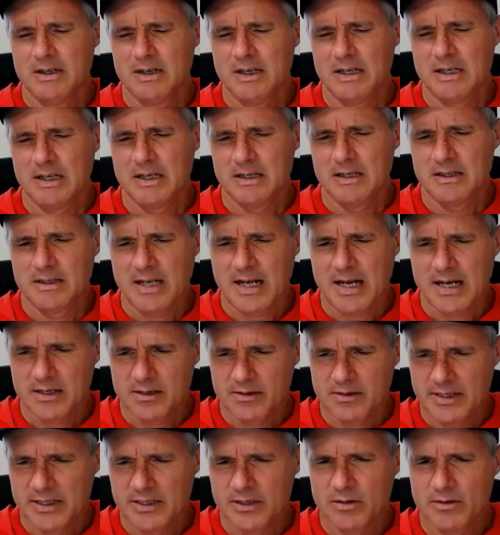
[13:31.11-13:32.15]
And how
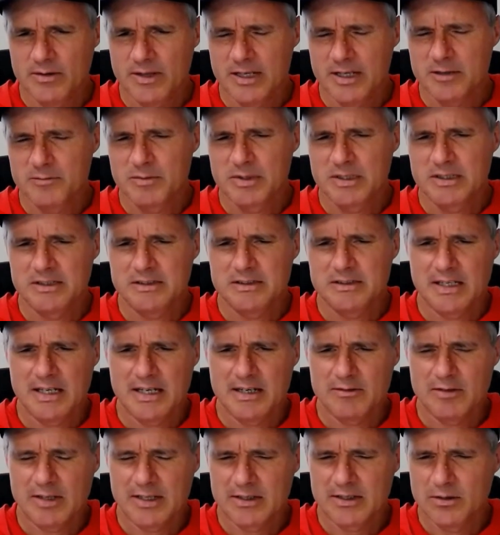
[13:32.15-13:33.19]
do they know that? Because they
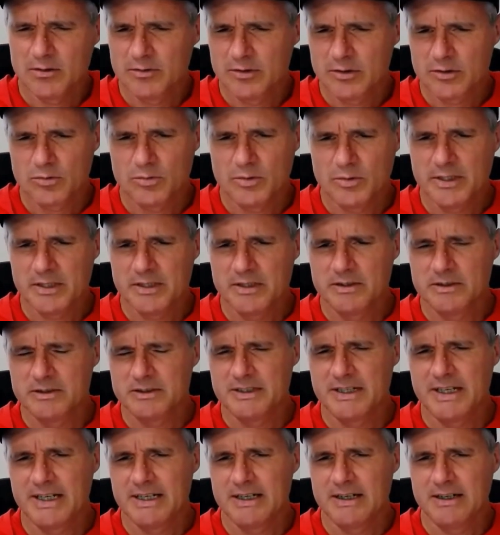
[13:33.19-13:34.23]
have like over 20 years
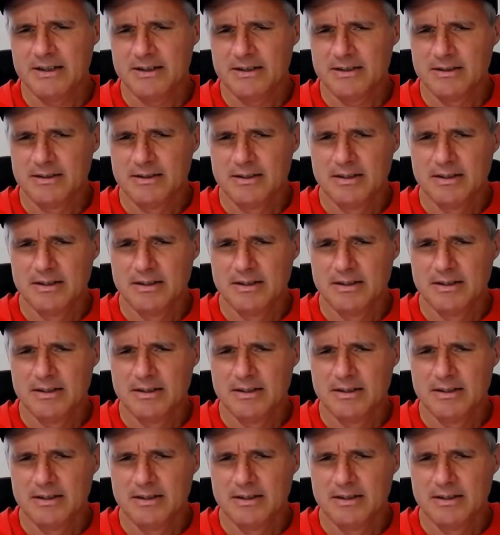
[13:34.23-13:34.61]
data,